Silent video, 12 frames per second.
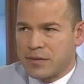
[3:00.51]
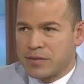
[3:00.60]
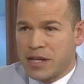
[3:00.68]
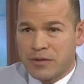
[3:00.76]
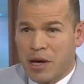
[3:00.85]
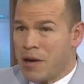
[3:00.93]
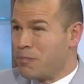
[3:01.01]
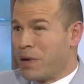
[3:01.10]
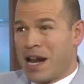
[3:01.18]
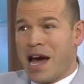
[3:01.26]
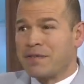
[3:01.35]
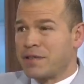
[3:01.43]
themselves.
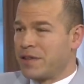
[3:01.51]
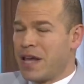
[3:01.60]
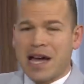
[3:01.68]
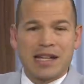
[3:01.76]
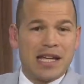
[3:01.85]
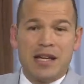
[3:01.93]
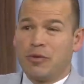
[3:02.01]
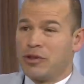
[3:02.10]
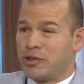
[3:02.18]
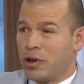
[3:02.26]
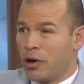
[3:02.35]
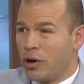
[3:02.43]
But after that, it
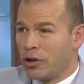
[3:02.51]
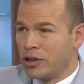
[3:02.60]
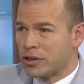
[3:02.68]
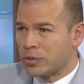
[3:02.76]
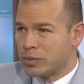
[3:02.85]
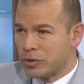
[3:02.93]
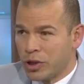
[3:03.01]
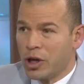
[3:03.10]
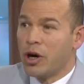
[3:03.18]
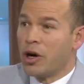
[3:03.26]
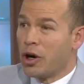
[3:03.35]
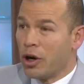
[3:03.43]
was all Liverpool,
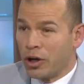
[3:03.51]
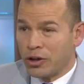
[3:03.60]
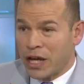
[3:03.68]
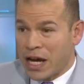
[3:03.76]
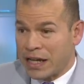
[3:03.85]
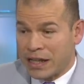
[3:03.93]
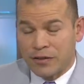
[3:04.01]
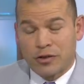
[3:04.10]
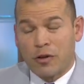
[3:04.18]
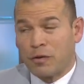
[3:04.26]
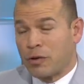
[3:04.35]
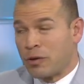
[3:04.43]
all night. And
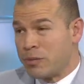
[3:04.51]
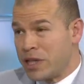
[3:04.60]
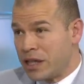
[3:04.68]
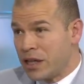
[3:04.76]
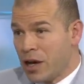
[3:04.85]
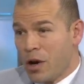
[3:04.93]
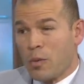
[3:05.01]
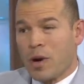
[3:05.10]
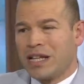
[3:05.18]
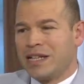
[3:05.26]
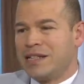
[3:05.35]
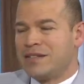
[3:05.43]
so for me,
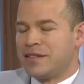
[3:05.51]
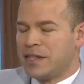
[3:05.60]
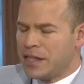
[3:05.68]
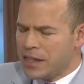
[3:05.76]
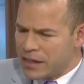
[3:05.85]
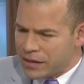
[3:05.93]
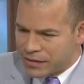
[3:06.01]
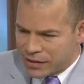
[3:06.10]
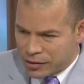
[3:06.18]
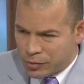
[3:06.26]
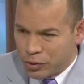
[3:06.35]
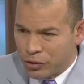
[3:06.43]
while it is easy
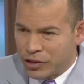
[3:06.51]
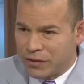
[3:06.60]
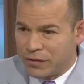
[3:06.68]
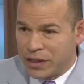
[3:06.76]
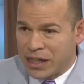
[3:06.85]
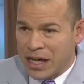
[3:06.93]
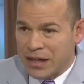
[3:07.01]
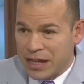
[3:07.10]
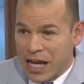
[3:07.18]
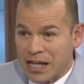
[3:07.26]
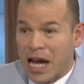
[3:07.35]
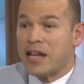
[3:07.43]
to point the finger at
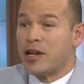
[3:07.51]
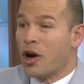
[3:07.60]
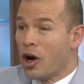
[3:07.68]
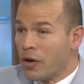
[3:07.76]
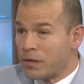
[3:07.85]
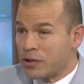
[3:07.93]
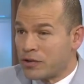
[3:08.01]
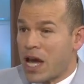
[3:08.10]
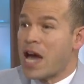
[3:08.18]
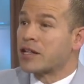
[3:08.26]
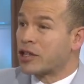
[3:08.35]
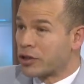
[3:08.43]
Adrian and obvious
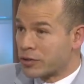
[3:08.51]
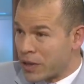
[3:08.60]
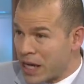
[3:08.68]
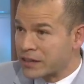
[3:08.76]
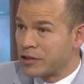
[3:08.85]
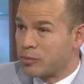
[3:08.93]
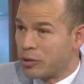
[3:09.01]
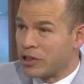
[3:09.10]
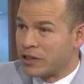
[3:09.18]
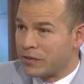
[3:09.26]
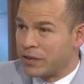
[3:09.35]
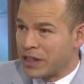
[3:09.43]
and correct to
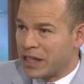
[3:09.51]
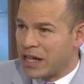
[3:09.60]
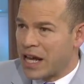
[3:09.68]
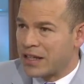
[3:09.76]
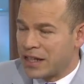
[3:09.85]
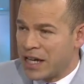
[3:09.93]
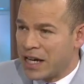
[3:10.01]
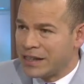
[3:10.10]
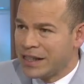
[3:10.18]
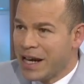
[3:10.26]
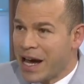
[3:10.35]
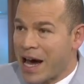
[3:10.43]
point the finger at Adrian,
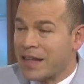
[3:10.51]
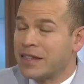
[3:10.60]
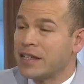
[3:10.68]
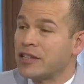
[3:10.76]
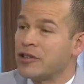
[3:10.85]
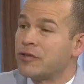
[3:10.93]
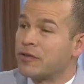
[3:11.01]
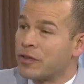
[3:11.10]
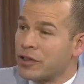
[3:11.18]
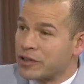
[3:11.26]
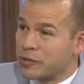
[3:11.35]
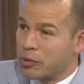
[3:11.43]
I think you
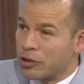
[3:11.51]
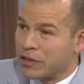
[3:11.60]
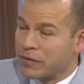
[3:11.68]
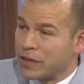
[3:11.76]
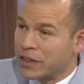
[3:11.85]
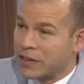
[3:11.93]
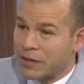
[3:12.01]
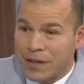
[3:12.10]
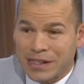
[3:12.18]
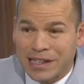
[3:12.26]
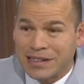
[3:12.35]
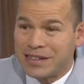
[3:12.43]
first point the finger at the
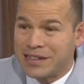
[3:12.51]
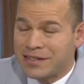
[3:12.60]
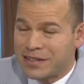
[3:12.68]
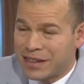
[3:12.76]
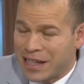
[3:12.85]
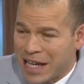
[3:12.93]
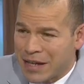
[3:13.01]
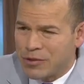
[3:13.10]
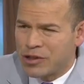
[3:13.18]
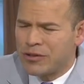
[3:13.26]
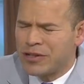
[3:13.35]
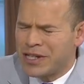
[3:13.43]
fact that this game
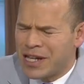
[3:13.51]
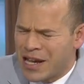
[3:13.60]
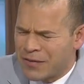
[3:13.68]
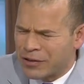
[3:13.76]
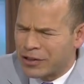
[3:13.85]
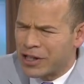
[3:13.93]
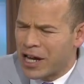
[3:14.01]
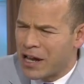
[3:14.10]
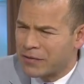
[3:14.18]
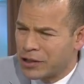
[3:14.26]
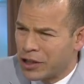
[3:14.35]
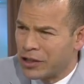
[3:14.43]
should never
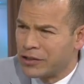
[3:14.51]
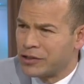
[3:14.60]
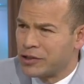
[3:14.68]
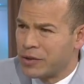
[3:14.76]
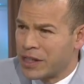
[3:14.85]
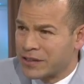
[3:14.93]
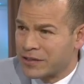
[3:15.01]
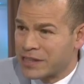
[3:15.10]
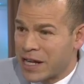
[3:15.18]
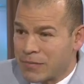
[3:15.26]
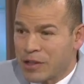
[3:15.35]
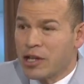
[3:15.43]
have gone to extra
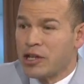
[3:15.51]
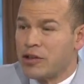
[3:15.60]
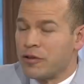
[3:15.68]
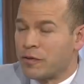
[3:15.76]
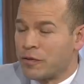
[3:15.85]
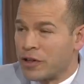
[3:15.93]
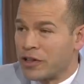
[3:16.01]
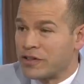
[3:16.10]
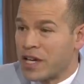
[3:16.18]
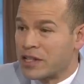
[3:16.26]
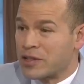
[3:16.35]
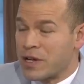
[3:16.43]
time. You
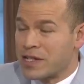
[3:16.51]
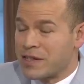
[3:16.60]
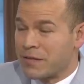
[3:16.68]
first address